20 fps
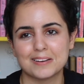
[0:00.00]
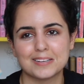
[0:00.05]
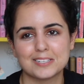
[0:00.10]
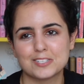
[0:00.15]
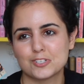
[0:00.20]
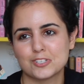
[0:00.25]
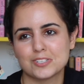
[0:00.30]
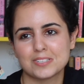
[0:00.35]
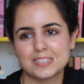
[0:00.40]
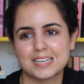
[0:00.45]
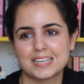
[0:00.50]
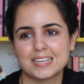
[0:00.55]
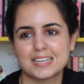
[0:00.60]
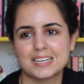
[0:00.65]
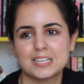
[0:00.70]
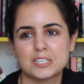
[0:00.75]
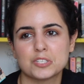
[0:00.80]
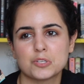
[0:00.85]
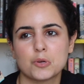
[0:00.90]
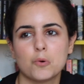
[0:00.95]
It's just like
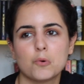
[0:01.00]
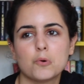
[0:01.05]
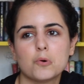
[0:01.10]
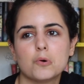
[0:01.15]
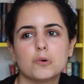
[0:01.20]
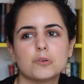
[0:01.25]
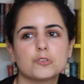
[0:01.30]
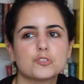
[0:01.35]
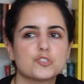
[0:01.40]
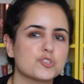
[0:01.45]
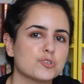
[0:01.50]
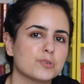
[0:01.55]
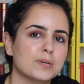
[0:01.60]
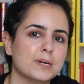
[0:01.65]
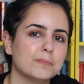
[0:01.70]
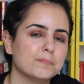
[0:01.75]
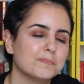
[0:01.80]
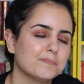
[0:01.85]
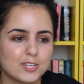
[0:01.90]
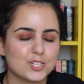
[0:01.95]
his whole
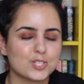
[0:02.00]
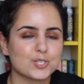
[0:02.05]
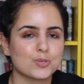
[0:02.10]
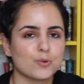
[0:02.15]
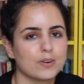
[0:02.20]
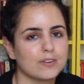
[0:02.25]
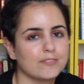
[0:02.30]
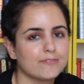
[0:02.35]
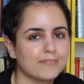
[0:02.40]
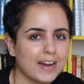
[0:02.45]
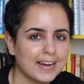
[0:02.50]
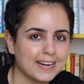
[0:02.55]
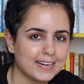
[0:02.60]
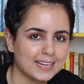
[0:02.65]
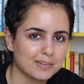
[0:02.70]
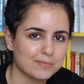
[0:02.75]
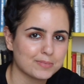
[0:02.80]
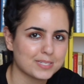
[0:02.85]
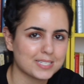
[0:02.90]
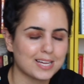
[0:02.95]
trip sort of finding
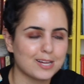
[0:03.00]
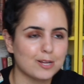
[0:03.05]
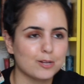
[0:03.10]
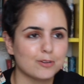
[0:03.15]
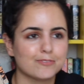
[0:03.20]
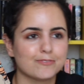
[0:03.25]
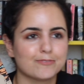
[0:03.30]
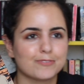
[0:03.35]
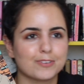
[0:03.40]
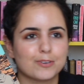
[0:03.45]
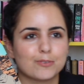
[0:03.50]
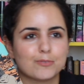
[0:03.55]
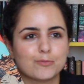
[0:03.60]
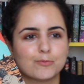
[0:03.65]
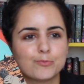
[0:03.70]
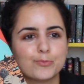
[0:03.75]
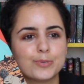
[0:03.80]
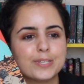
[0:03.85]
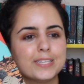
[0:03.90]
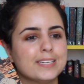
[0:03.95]
himself,
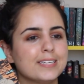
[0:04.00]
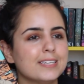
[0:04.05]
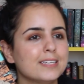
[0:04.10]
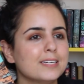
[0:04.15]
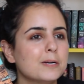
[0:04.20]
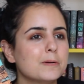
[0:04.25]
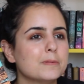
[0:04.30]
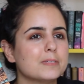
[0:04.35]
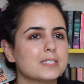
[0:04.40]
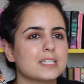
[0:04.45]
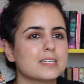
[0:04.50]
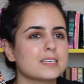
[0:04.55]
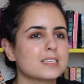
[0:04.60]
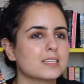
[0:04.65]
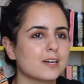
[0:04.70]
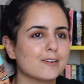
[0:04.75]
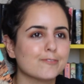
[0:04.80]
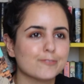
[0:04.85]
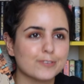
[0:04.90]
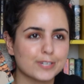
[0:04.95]

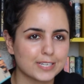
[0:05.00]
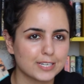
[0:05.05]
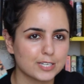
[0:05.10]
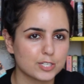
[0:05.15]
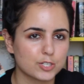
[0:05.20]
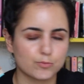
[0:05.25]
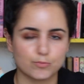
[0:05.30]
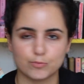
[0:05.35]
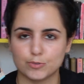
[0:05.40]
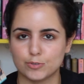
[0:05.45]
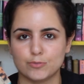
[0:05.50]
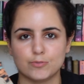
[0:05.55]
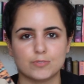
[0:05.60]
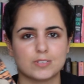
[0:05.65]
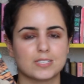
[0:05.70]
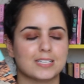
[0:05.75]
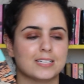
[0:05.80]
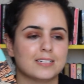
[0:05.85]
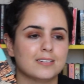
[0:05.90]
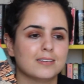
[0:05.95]
rediscovering his
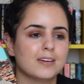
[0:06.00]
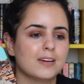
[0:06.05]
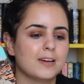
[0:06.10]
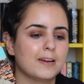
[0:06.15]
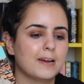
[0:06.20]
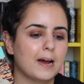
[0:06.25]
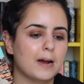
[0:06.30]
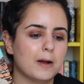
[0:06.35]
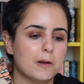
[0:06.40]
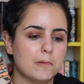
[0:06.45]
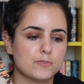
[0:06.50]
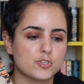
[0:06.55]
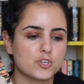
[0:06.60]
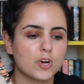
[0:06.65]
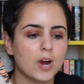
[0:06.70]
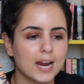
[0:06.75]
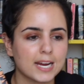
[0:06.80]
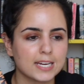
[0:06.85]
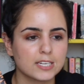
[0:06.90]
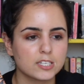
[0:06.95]
roots, and
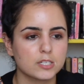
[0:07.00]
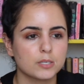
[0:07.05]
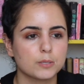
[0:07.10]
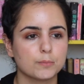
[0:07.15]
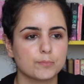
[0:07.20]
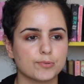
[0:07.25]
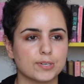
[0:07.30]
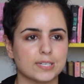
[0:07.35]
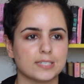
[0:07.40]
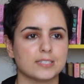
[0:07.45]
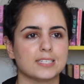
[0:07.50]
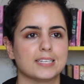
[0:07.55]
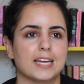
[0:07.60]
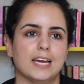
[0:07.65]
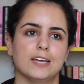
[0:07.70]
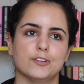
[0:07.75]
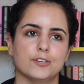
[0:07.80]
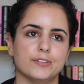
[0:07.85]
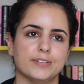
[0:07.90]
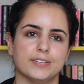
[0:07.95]
trying to bring
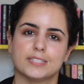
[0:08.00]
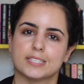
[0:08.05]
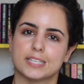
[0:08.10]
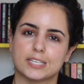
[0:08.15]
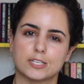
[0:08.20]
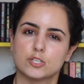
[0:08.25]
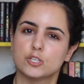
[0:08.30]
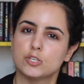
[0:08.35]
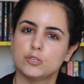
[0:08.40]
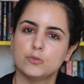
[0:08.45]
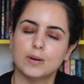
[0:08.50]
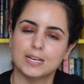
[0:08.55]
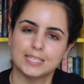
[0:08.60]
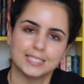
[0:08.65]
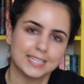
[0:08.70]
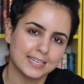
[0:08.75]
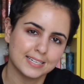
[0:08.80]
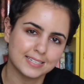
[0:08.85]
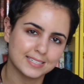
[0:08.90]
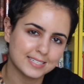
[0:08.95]
together these like two
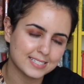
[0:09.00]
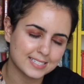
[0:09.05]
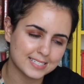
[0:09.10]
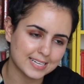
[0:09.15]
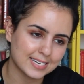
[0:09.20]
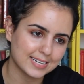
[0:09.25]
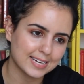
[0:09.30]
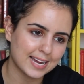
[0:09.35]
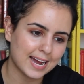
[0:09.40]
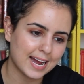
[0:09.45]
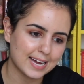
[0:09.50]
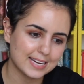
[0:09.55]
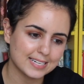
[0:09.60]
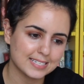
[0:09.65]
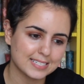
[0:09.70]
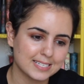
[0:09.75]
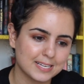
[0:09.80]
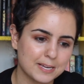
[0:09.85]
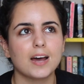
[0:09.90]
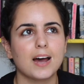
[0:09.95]
identities that he
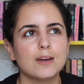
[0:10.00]
has.